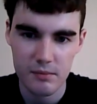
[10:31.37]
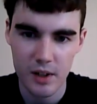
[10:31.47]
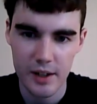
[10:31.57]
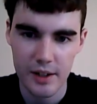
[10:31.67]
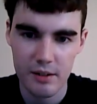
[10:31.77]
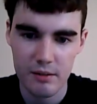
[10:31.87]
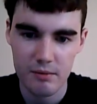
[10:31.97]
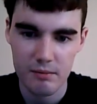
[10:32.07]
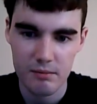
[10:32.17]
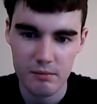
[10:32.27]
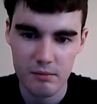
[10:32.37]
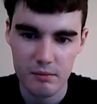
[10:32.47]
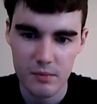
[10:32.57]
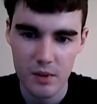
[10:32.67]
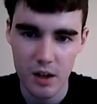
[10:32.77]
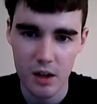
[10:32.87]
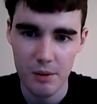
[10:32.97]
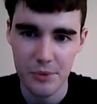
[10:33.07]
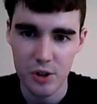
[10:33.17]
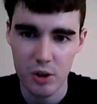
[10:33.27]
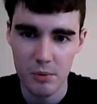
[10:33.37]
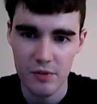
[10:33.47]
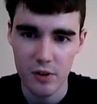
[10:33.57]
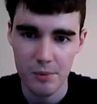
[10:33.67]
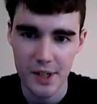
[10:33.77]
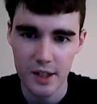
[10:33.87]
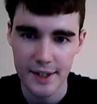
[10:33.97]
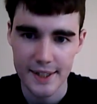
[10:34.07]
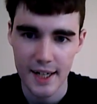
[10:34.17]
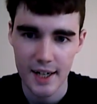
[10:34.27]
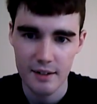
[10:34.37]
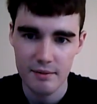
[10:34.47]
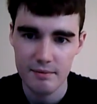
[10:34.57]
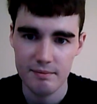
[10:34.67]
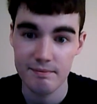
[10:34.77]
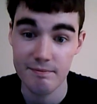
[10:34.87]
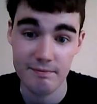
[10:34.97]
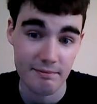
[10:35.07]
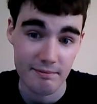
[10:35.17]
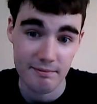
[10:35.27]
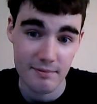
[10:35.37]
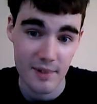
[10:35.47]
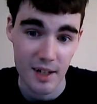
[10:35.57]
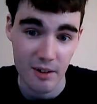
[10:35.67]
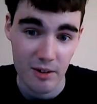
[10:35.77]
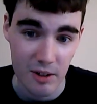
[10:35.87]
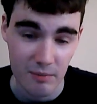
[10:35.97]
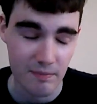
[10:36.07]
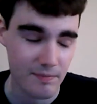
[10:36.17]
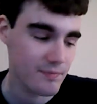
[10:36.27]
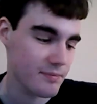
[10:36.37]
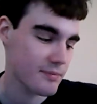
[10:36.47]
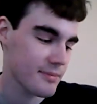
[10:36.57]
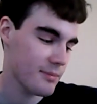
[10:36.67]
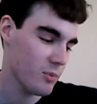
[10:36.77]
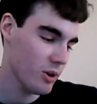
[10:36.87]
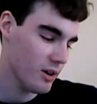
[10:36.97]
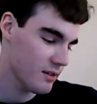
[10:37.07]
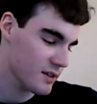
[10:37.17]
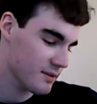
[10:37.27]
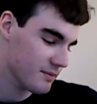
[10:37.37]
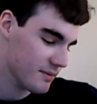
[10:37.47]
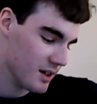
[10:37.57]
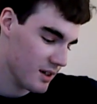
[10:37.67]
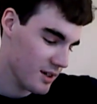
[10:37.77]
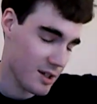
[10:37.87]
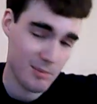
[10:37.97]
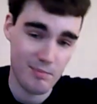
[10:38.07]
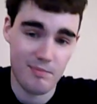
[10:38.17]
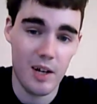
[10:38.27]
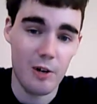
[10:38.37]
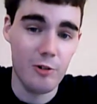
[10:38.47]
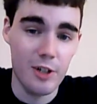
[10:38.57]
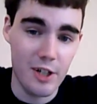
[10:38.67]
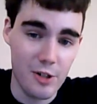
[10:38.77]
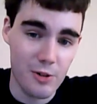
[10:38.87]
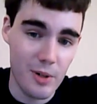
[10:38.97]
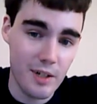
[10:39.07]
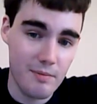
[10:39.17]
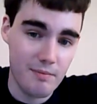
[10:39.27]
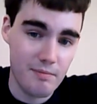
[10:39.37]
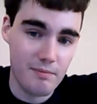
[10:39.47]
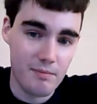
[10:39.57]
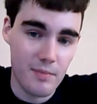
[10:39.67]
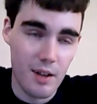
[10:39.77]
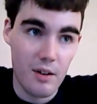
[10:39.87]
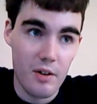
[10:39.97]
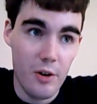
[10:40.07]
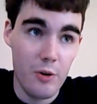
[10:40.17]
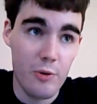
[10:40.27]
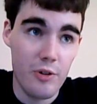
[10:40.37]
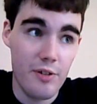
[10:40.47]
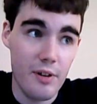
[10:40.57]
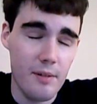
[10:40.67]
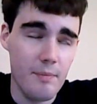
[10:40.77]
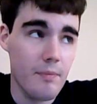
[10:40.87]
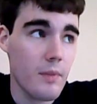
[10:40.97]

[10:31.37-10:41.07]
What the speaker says: like calm your homophobia like that. I don't know. Whatever. I really enjoyed it. You should see it.